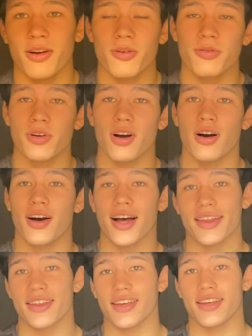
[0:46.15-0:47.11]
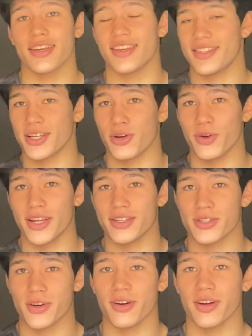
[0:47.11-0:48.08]
overall, I think it's a great
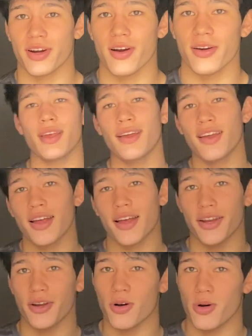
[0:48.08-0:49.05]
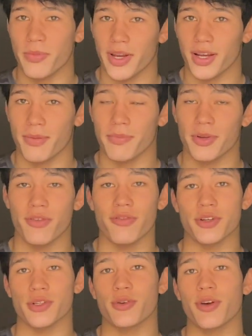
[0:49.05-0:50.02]
starter card. I know opening up your
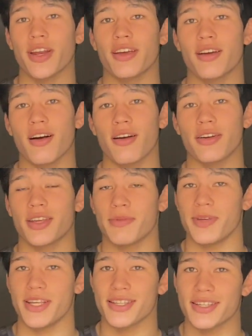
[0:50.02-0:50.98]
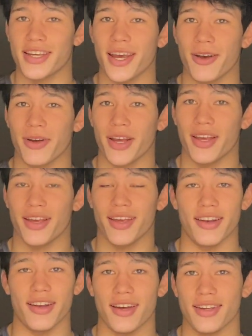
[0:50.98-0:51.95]
first credit card can be scary
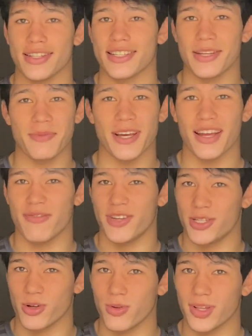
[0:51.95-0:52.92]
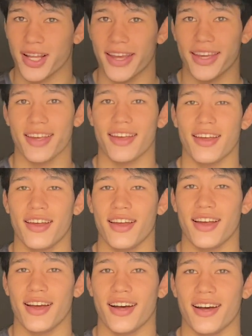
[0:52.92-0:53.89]
and seem kind of adult-like,
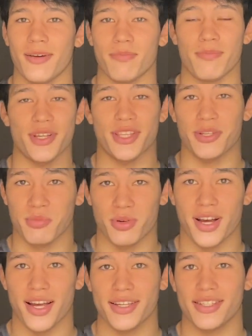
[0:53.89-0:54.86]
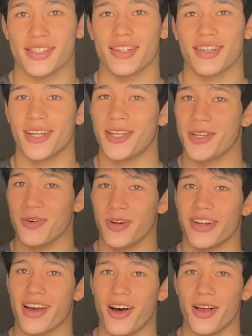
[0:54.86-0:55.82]
but surprise, you're in
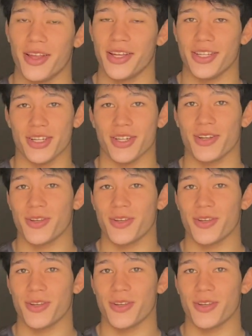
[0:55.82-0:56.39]
college,